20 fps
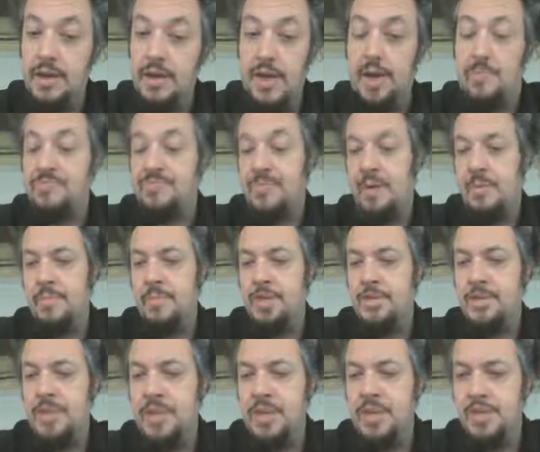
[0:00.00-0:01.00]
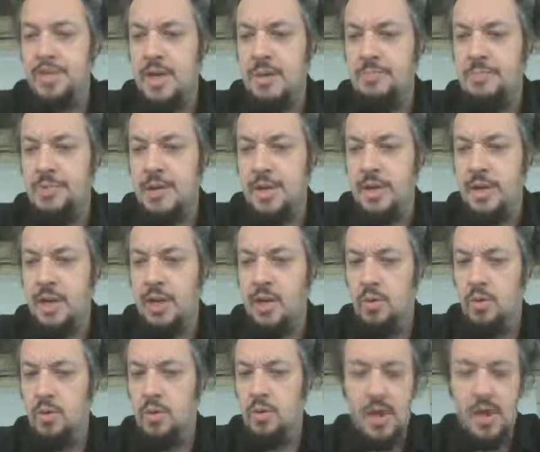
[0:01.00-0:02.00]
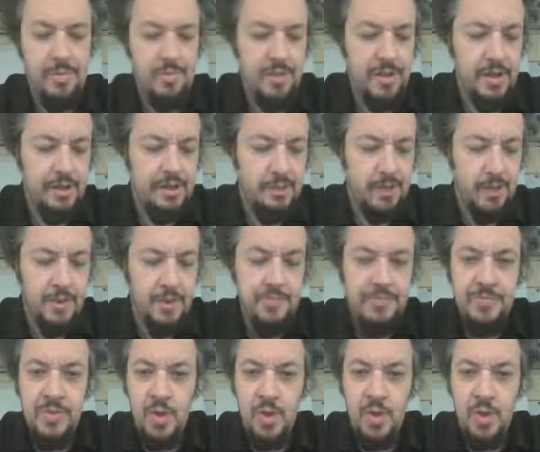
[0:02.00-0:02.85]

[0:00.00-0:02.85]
Now, I'm going to change up a couple things here.